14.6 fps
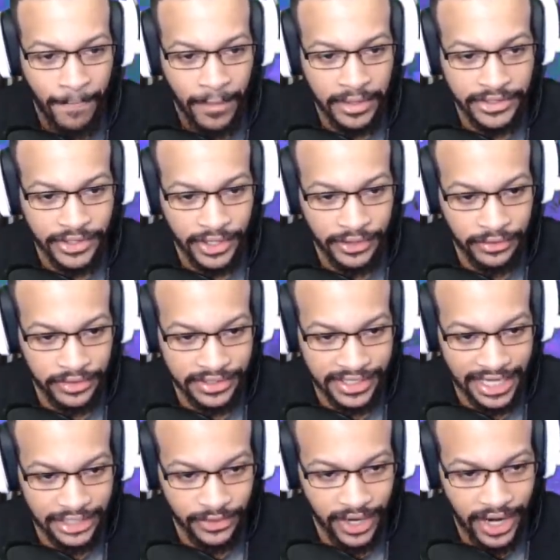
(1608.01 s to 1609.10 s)
So I know these
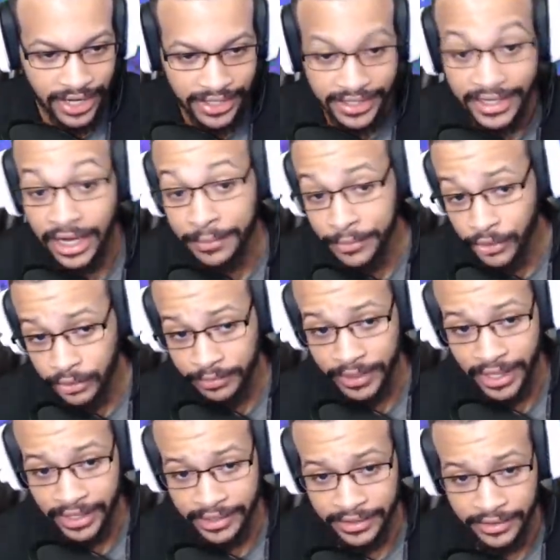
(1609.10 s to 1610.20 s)
guys were hiding. Now I'm going
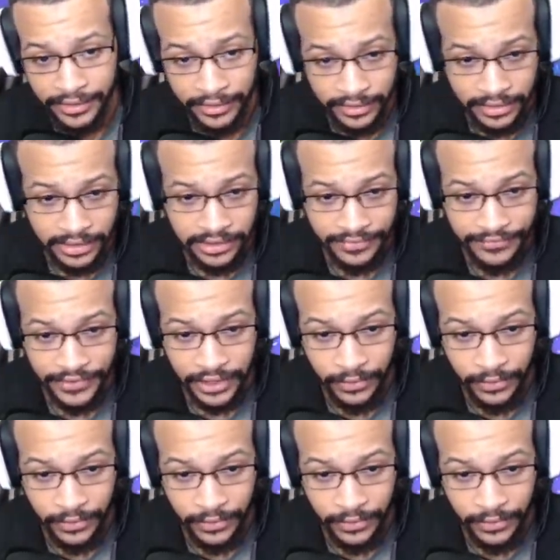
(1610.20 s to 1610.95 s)
back here to figure out